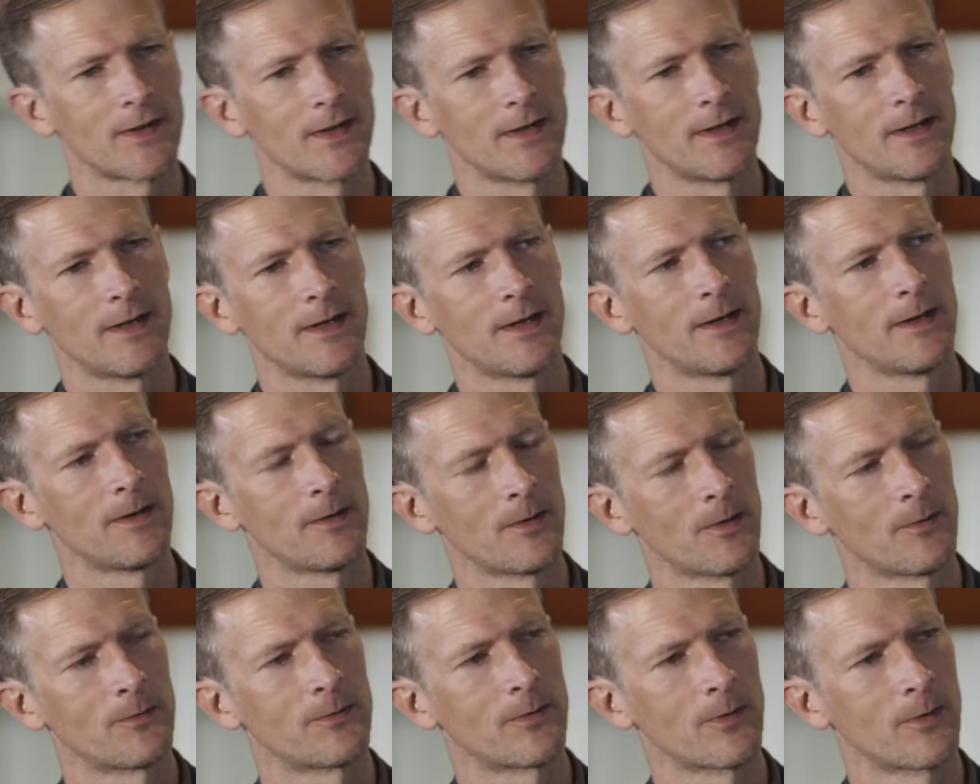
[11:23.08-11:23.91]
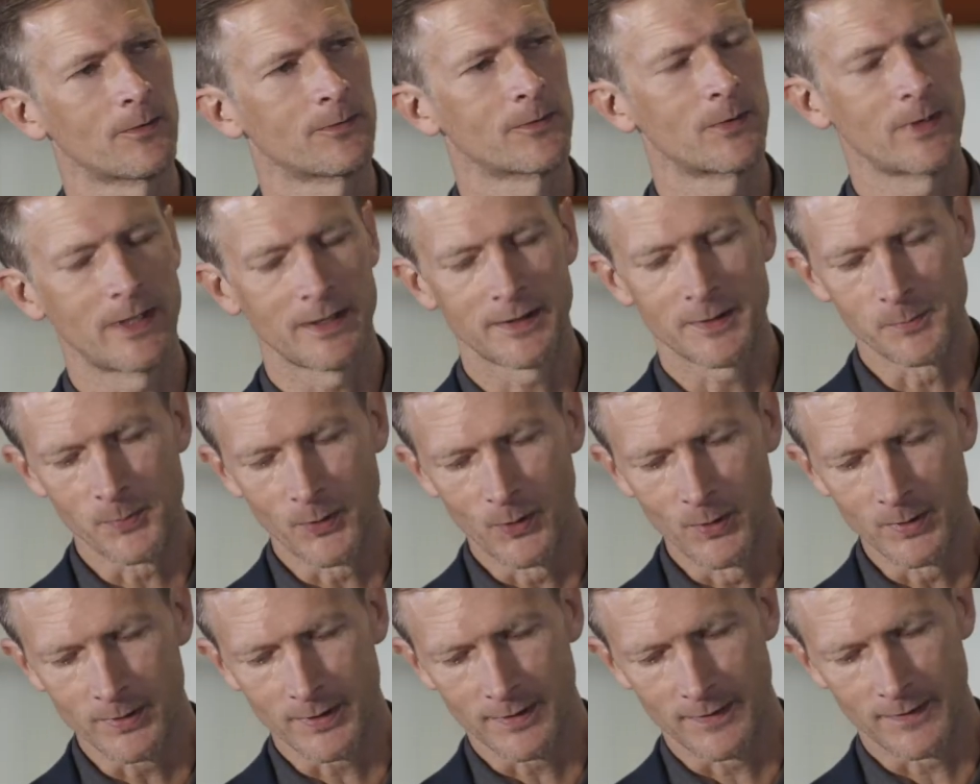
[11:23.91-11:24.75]
of great
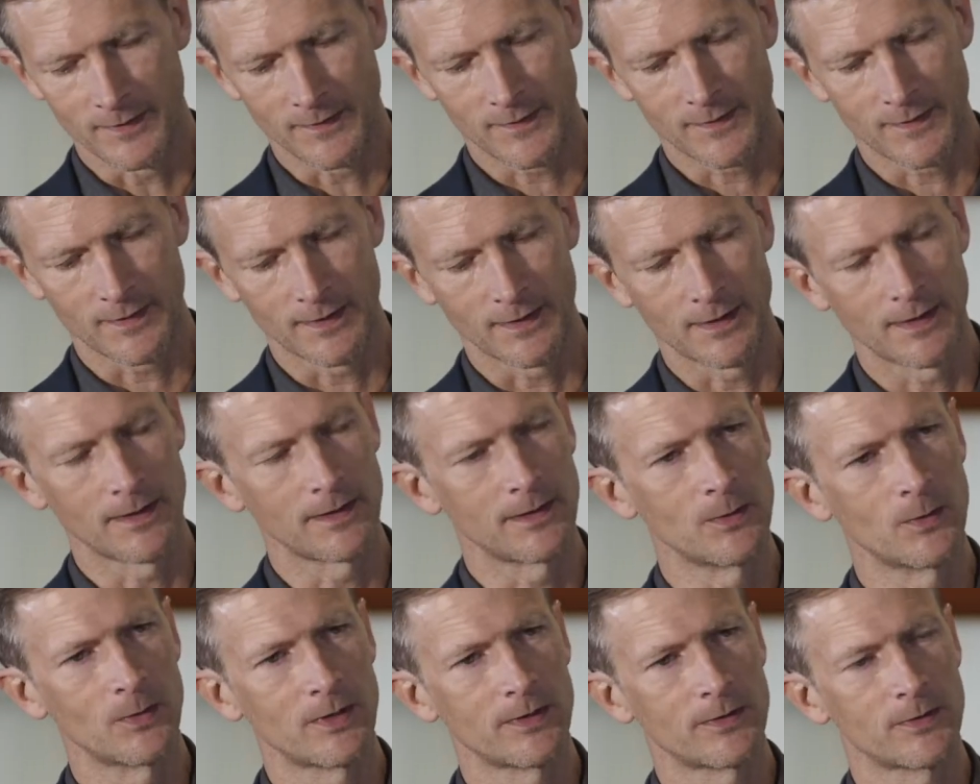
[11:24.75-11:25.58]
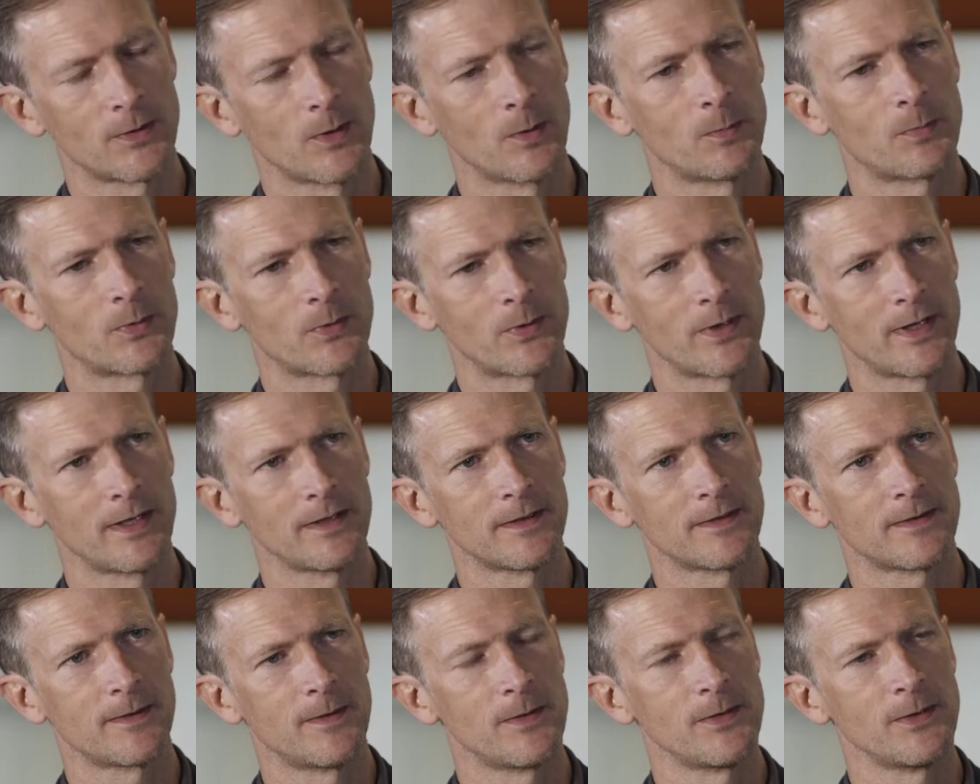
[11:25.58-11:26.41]
importance in order to
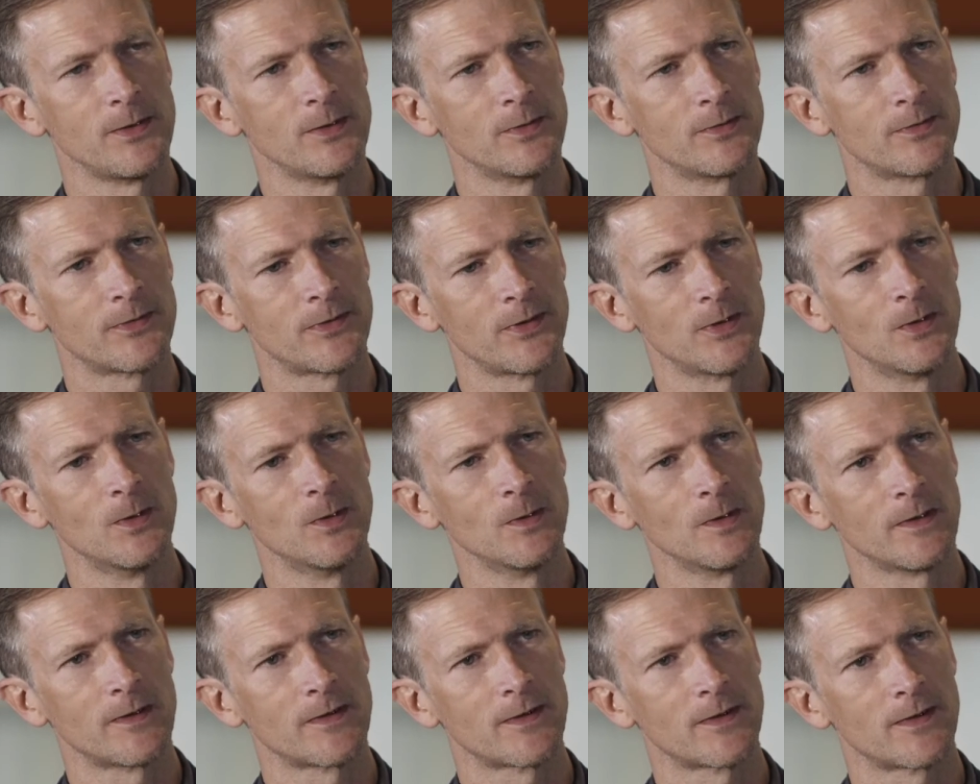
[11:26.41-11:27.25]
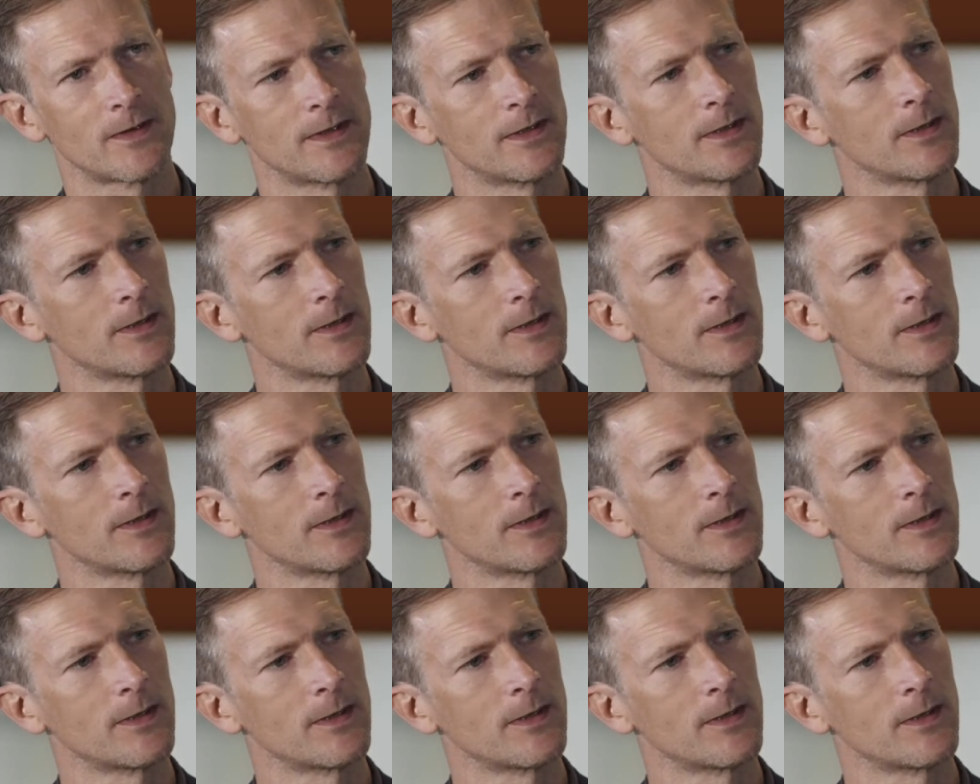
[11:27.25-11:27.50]
operate the new fuels in